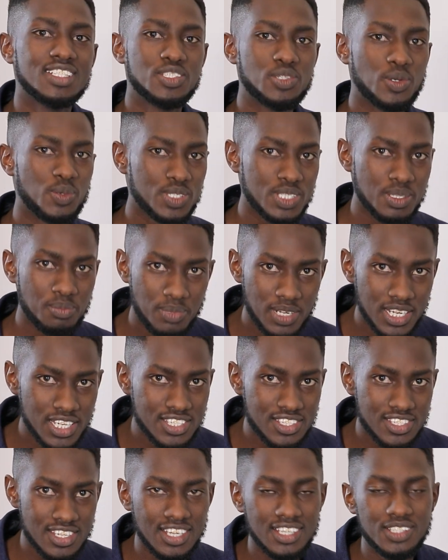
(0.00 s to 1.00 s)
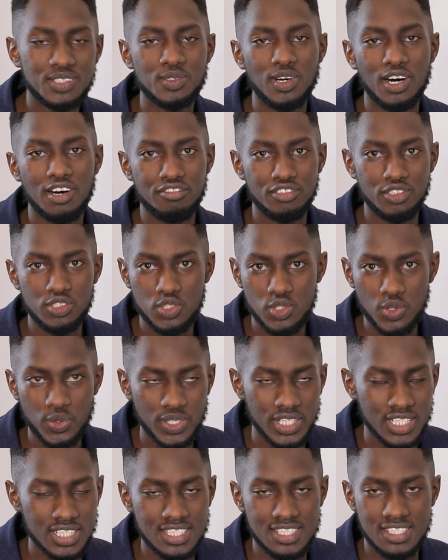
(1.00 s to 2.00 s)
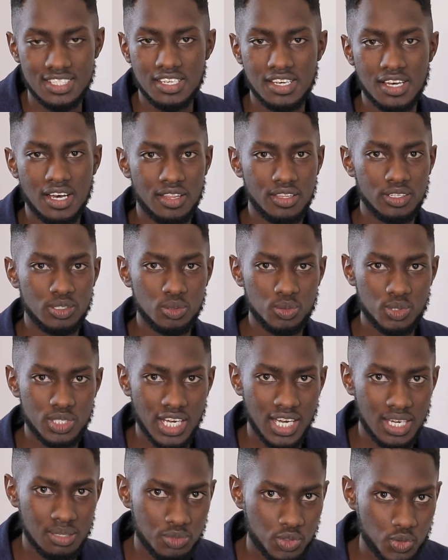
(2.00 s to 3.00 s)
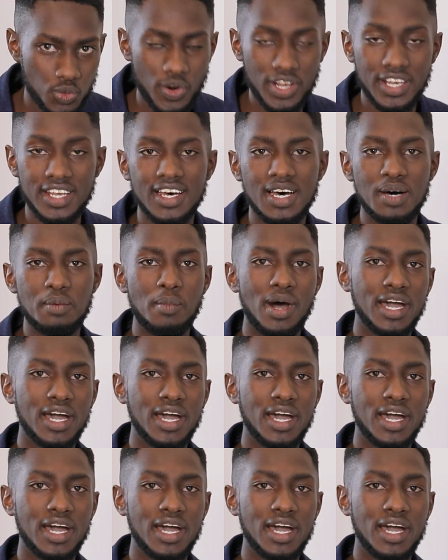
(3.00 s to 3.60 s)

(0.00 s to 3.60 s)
It's always a pleasure to have you join us here at the New Times Rwanda.